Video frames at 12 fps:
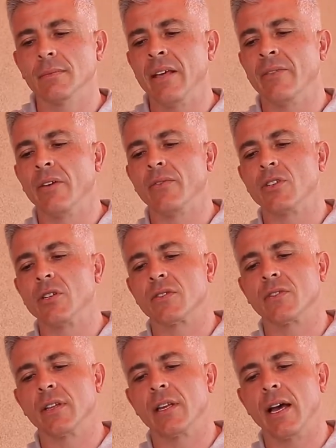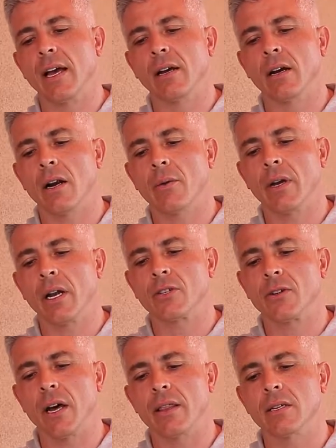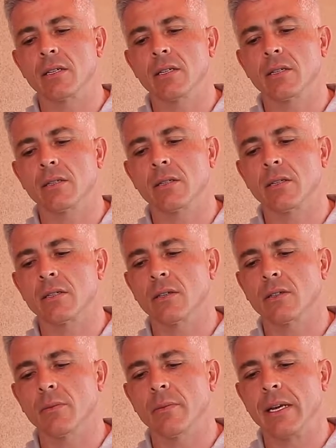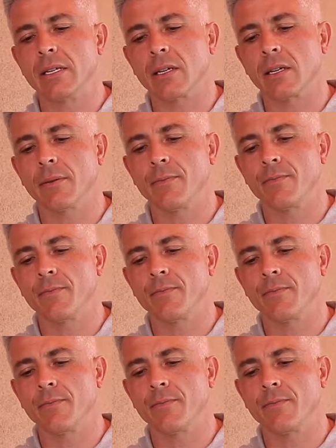even if it's just for the day. All right, we got to try this. This looks amazing.